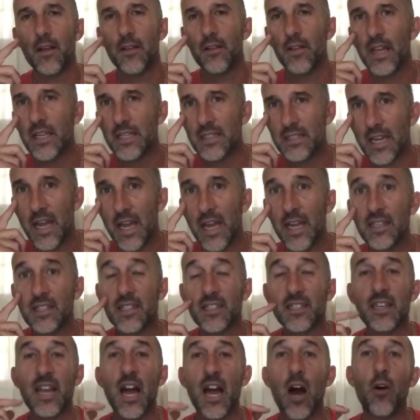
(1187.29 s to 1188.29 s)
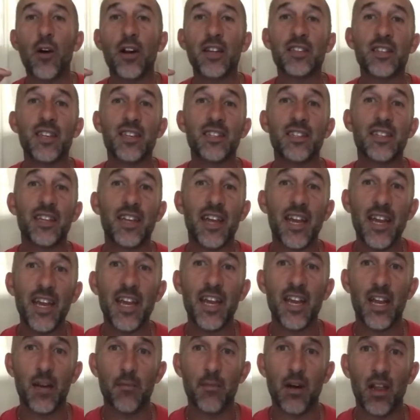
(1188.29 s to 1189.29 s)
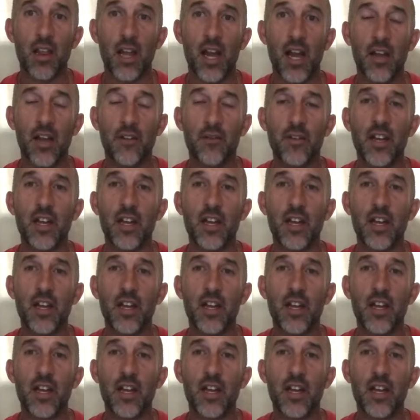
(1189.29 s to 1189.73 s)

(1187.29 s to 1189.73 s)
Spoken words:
These days, it's Gideon in my life.